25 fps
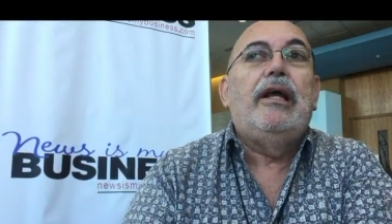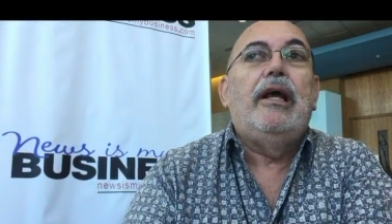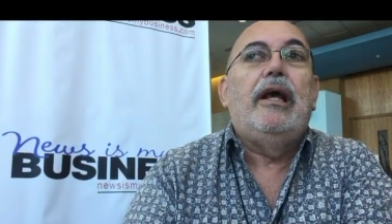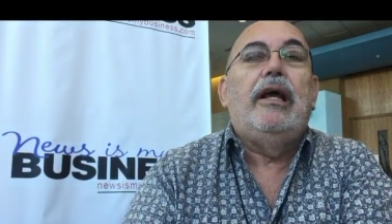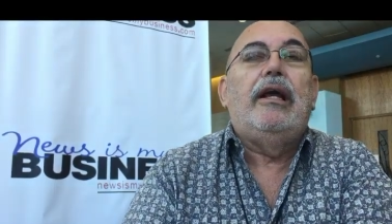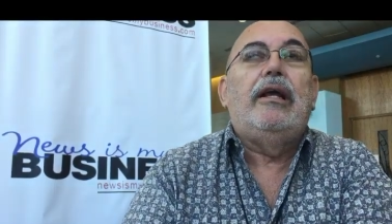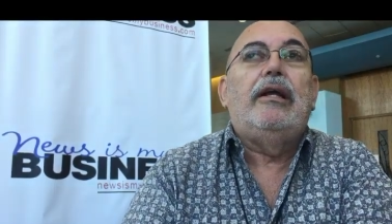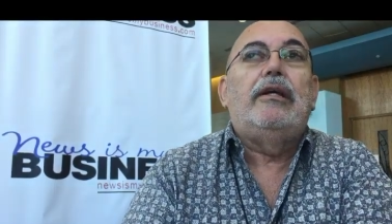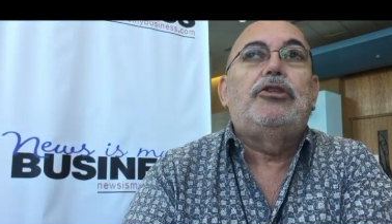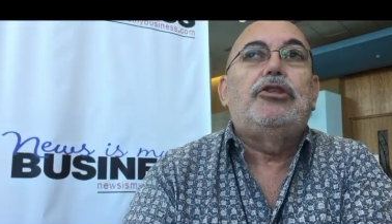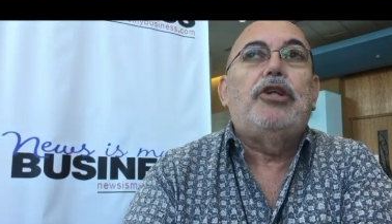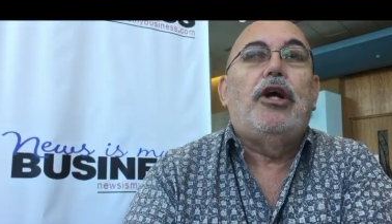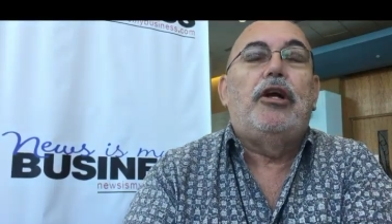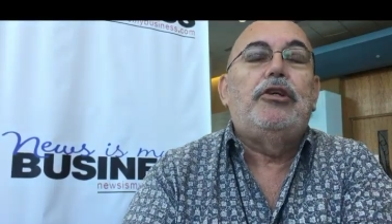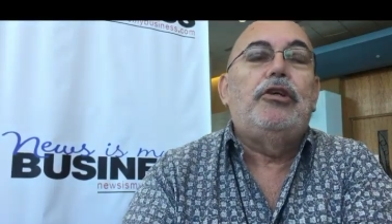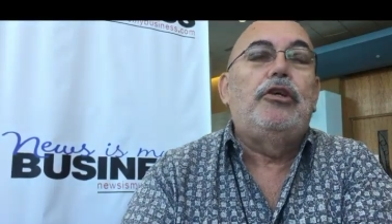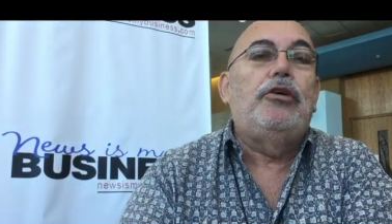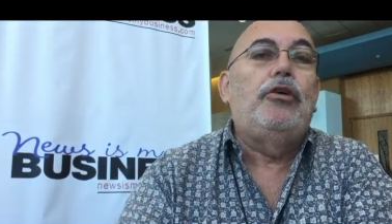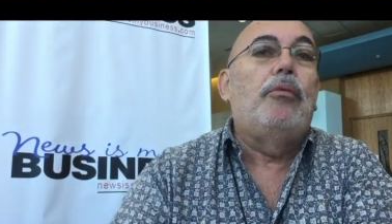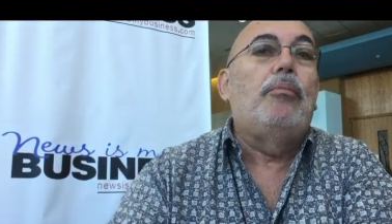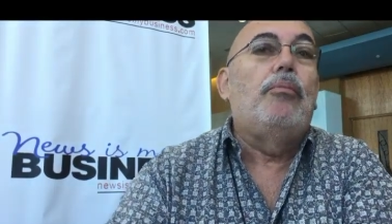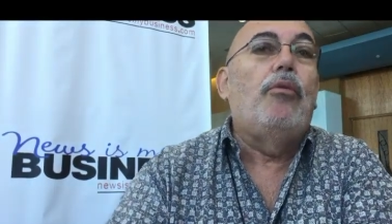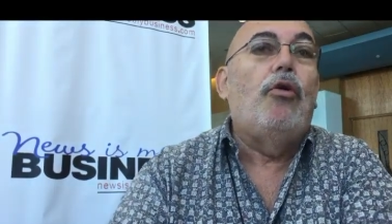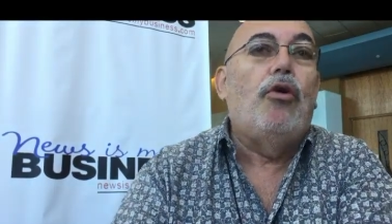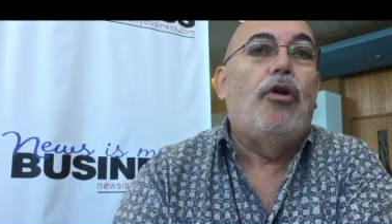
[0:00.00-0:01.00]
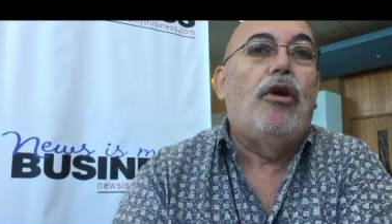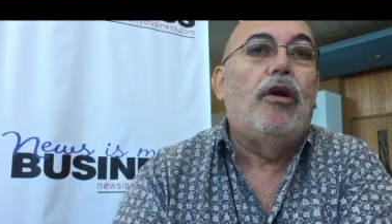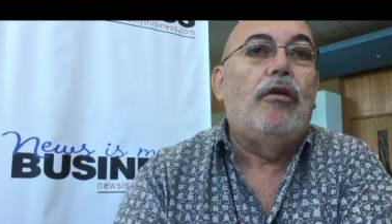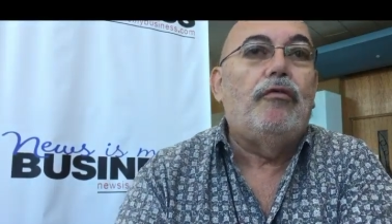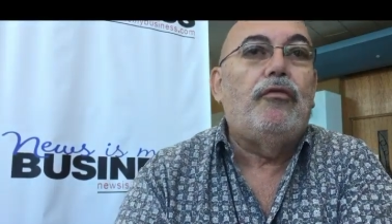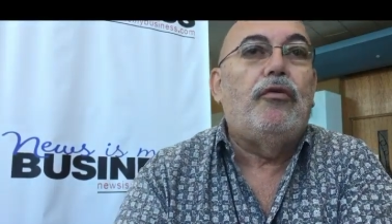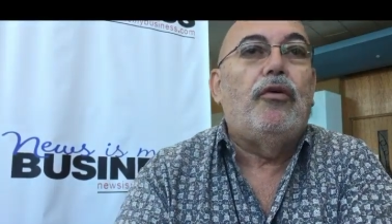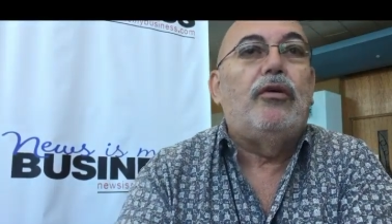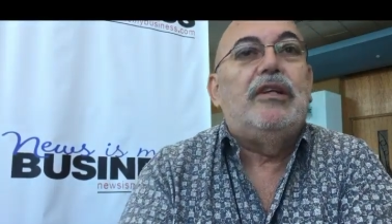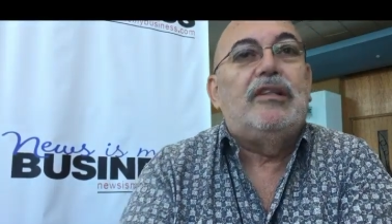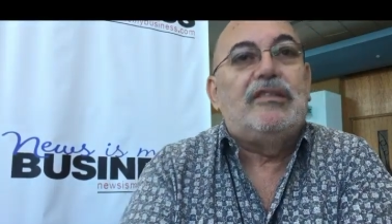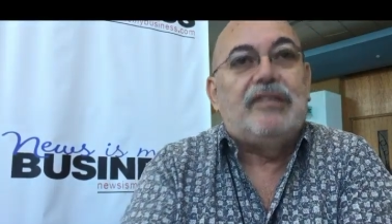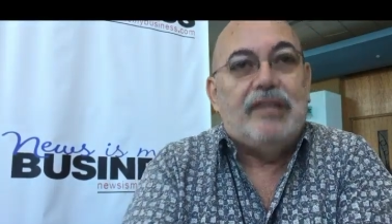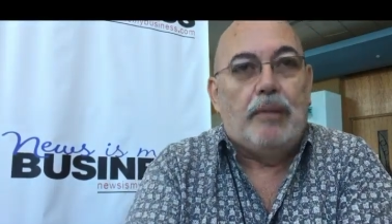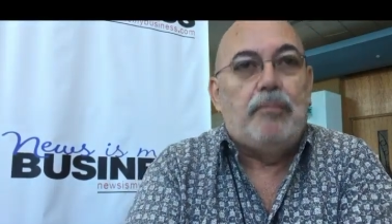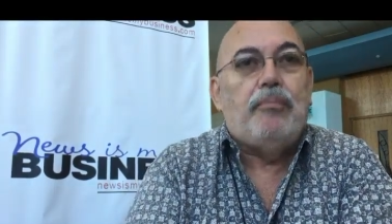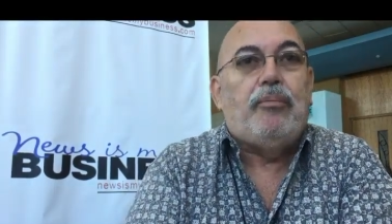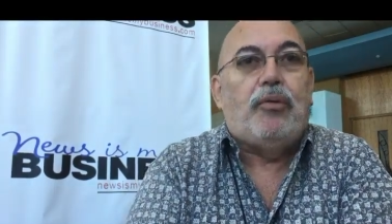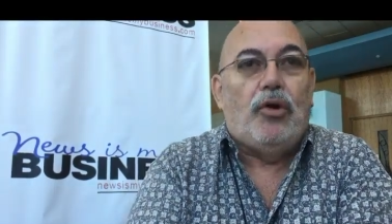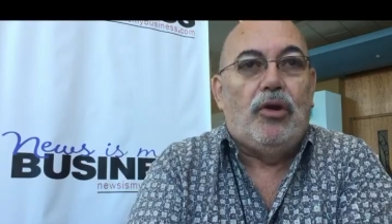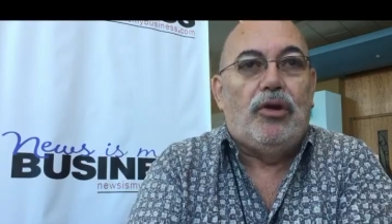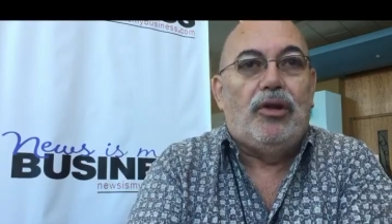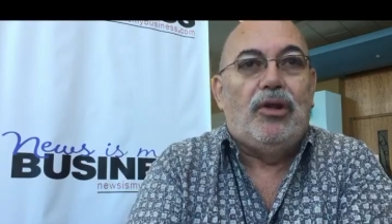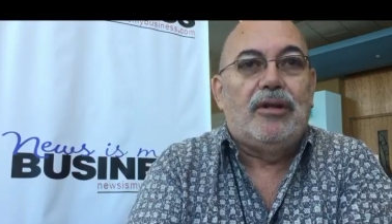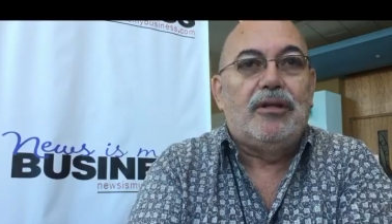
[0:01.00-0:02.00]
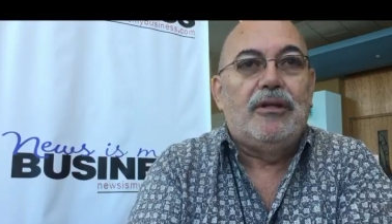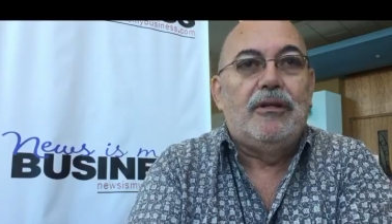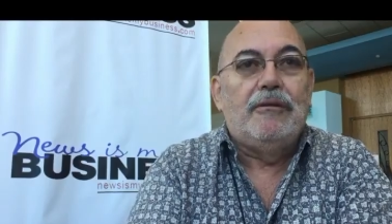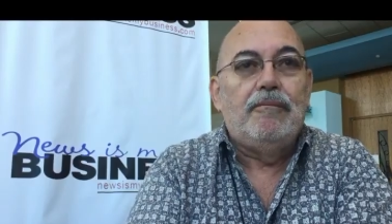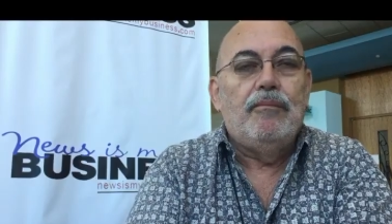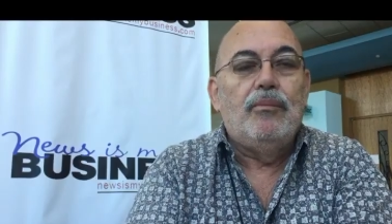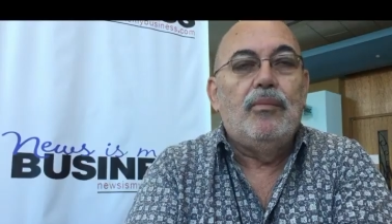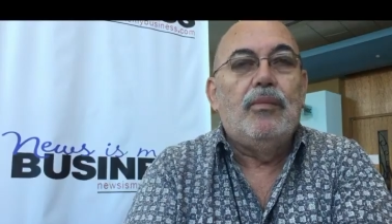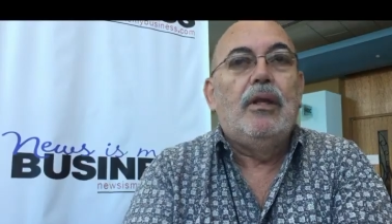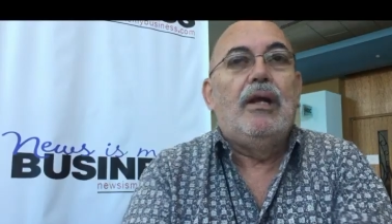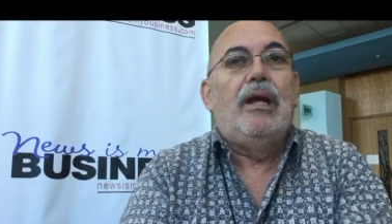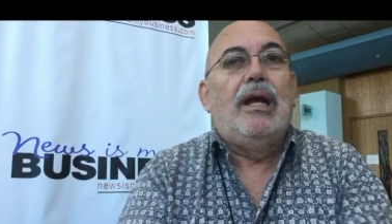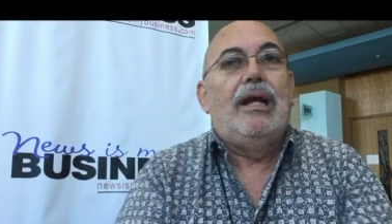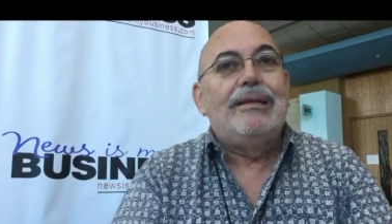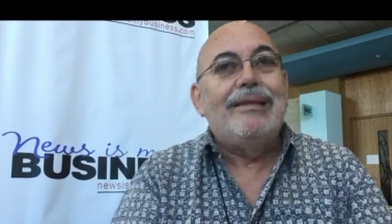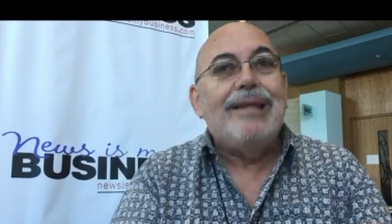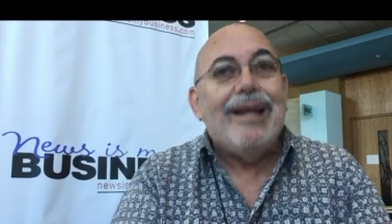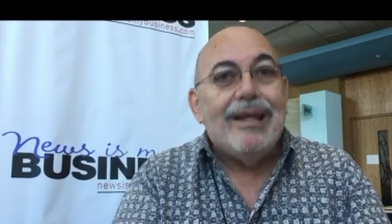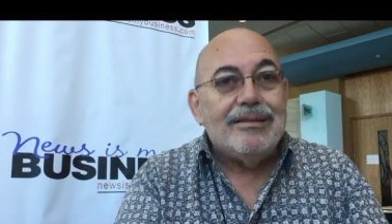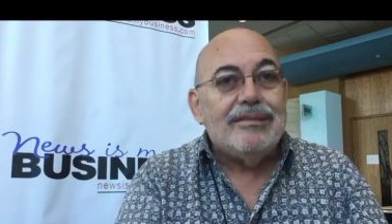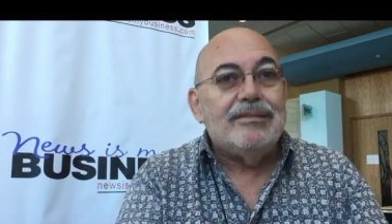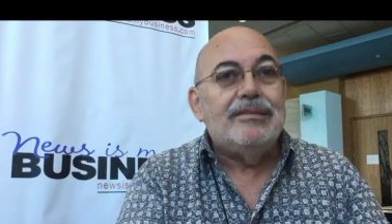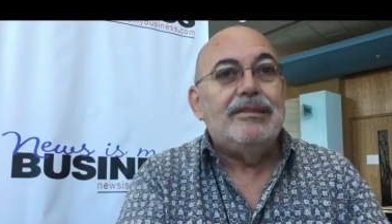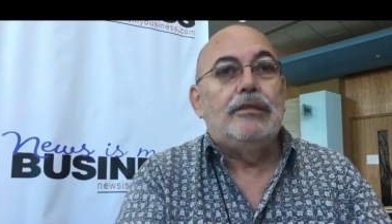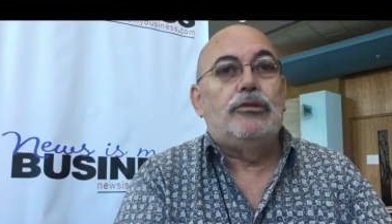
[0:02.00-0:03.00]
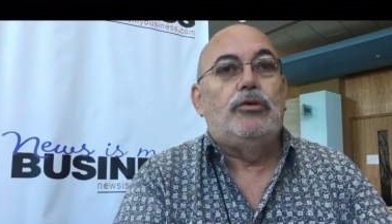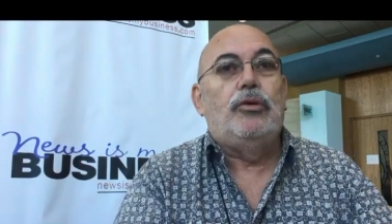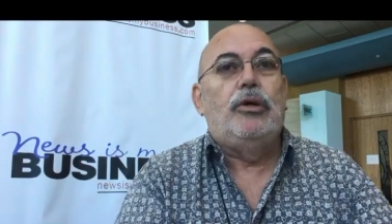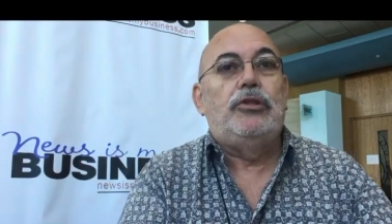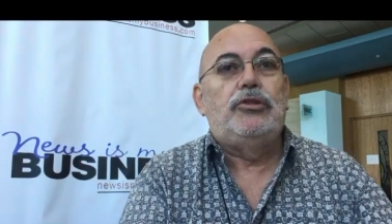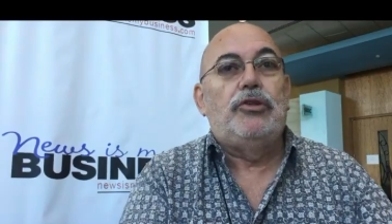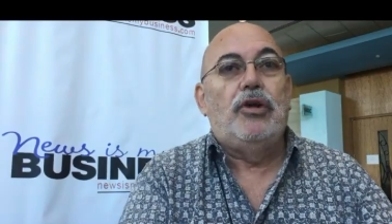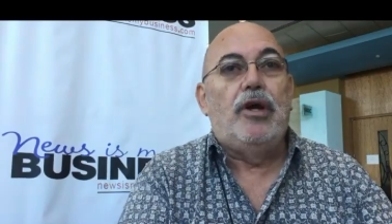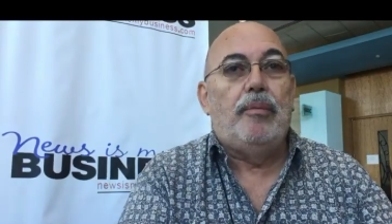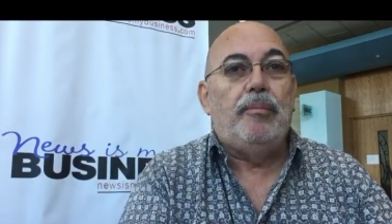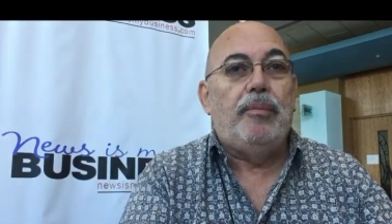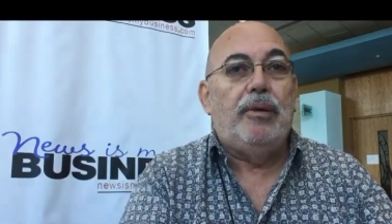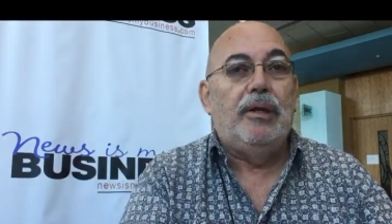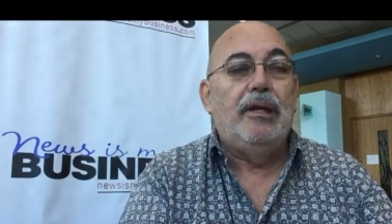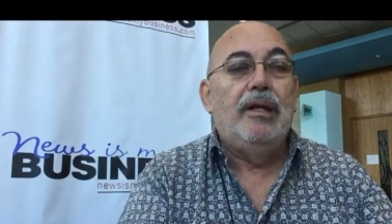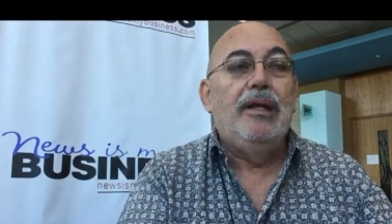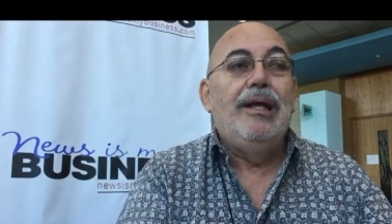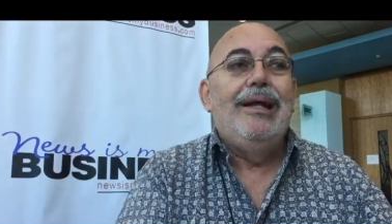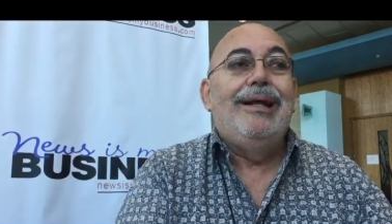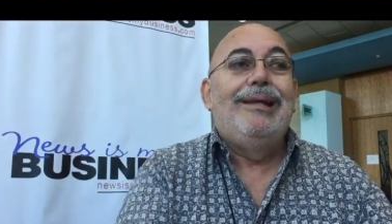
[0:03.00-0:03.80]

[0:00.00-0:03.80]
uh, charging you more for the same product. Sure. And that situation happened.